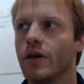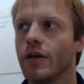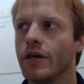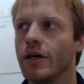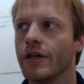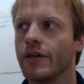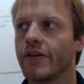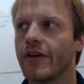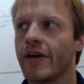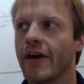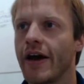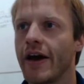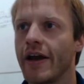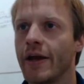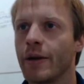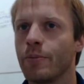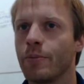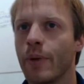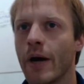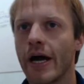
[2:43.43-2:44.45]
It had
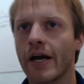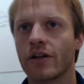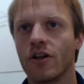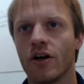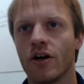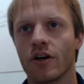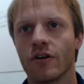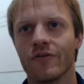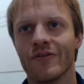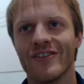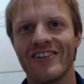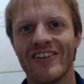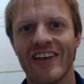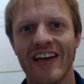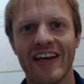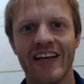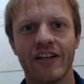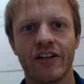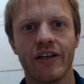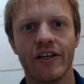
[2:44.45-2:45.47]
a backlog of
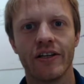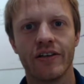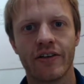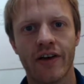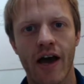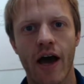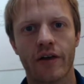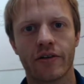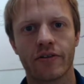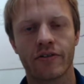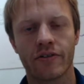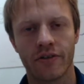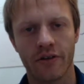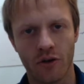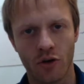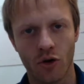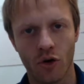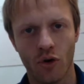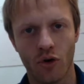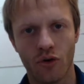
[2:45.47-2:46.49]
daily tasks
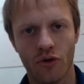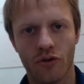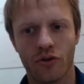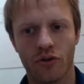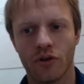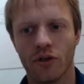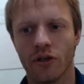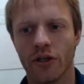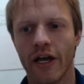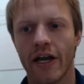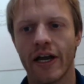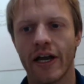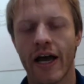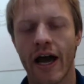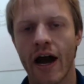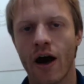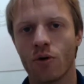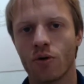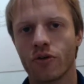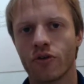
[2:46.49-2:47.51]
and goals laid
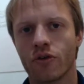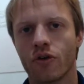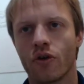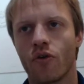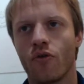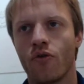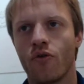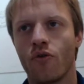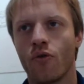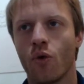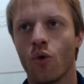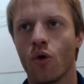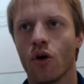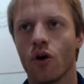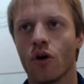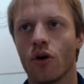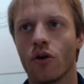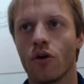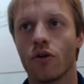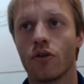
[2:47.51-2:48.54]
out
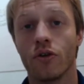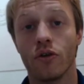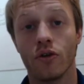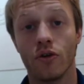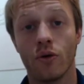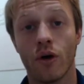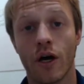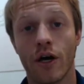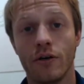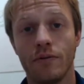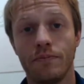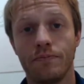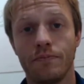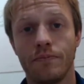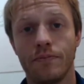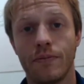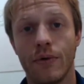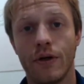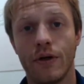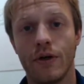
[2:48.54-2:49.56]
for the new hire.
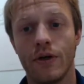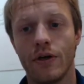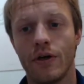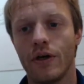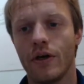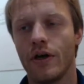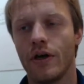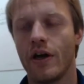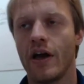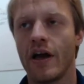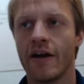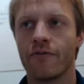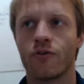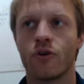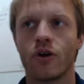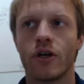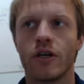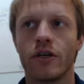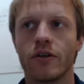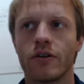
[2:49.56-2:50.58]

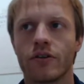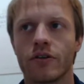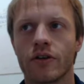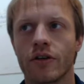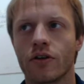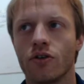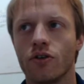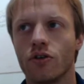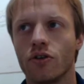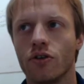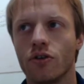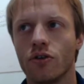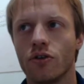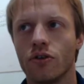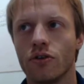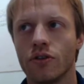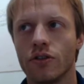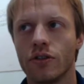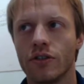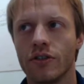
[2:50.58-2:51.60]
Every single
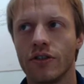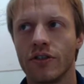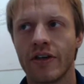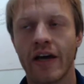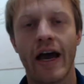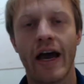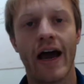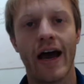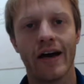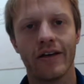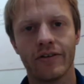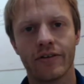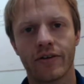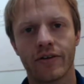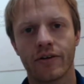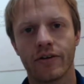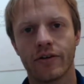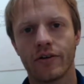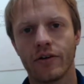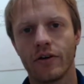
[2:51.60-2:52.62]

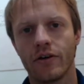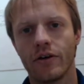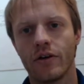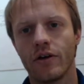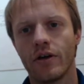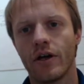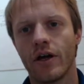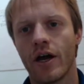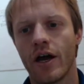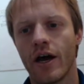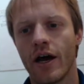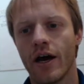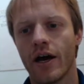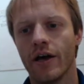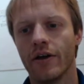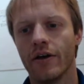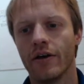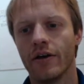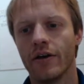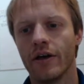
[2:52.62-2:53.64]
task
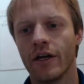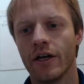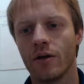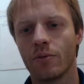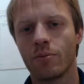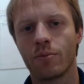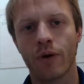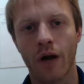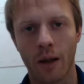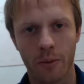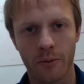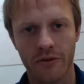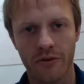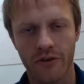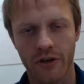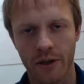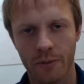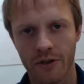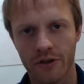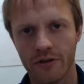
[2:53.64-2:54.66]
had a problem
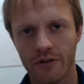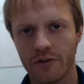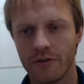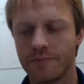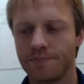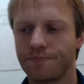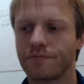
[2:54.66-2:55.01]
statement,